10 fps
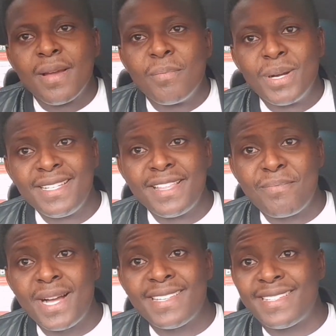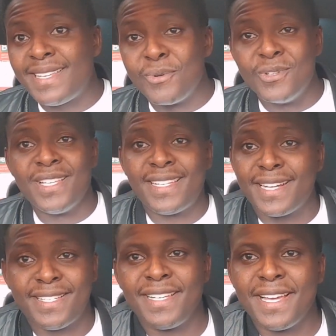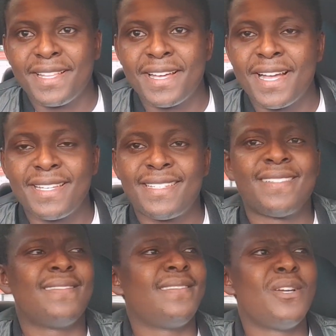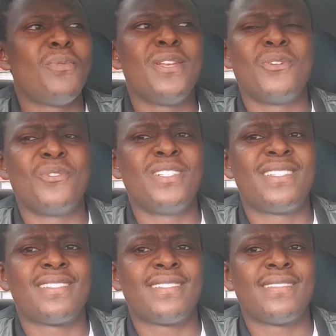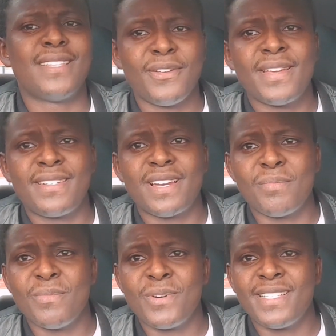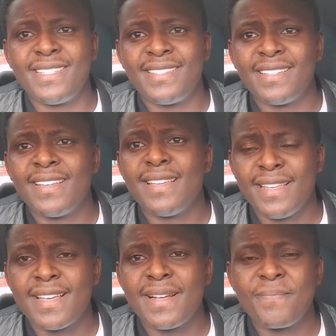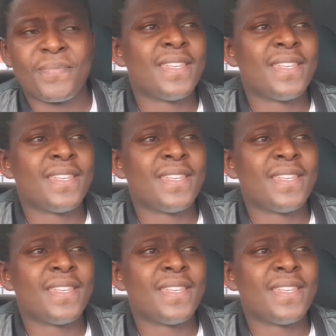But in the past, it wasn't actually like that. They were not the United Arab Emirates. Yeah.